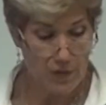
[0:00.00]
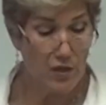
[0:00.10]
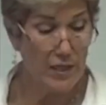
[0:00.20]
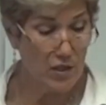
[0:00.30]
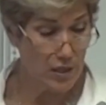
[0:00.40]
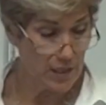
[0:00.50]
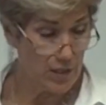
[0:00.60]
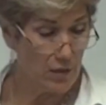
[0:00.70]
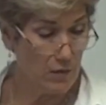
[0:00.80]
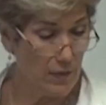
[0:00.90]
Very
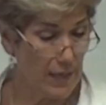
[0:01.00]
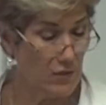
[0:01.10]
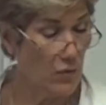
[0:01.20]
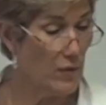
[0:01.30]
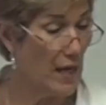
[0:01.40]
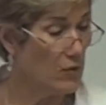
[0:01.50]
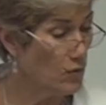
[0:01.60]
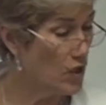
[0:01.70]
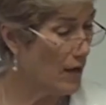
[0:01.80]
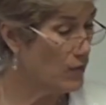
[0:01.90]
good. Okay, so that's
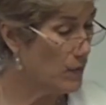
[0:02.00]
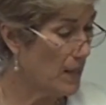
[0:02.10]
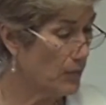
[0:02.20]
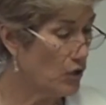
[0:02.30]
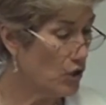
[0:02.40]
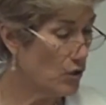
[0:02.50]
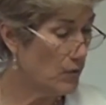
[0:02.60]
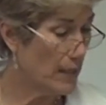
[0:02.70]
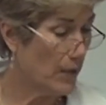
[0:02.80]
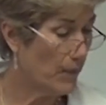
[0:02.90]
what you have to be able to
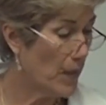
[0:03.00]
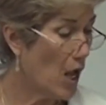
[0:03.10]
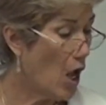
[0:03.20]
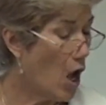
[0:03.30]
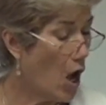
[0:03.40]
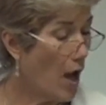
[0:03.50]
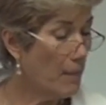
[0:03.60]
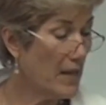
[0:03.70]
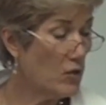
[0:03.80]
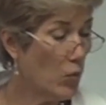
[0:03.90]
do there.
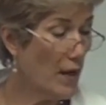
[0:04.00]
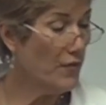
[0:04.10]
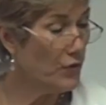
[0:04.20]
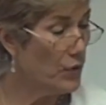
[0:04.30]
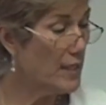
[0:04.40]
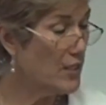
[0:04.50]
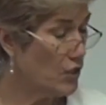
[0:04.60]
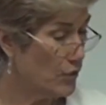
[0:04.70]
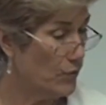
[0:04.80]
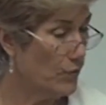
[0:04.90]
On page
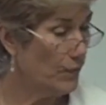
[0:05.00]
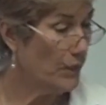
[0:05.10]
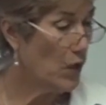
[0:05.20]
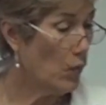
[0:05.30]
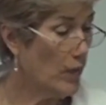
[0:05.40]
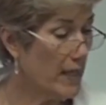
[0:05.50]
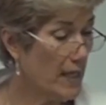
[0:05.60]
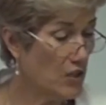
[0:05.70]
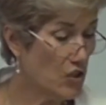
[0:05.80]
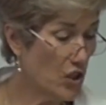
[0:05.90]
132, we
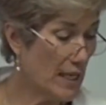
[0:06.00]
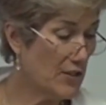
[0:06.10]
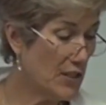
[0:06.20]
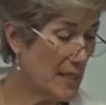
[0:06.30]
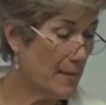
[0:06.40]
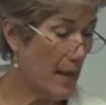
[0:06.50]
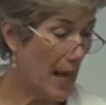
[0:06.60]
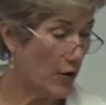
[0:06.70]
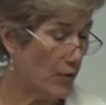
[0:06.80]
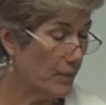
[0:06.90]
get to changes in
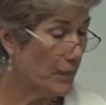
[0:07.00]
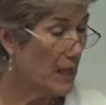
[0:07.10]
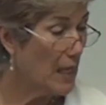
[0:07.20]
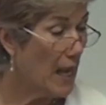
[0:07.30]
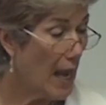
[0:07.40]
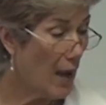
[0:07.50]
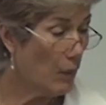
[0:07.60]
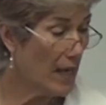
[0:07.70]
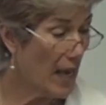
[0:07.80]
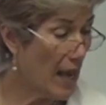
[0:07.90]
matter. And
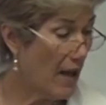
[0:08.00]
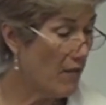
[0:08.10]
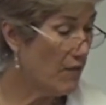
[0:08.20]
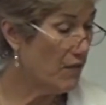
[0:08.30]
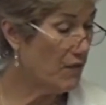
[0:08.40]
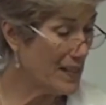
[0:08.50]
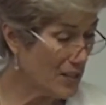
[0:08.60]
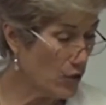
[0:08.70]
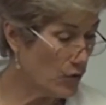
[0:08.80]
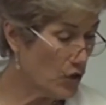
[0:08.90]
we have
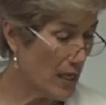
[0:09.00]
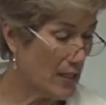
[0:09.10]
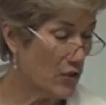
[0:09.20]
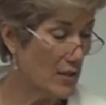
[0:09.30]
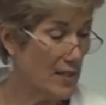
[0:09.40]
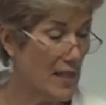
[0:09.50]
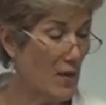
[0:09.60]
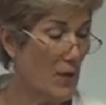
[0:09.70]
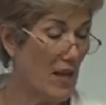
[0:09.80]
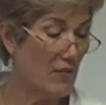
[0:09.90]
physical changes, and
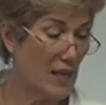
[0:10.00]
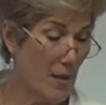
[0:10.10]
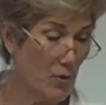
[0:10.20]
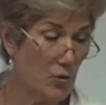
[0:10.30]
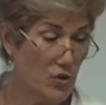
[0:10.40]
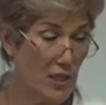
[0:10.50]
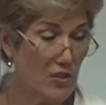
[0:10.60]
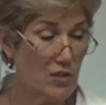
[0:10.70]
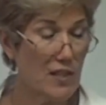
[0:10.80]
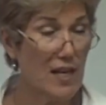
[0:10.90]
then we have chemical changes.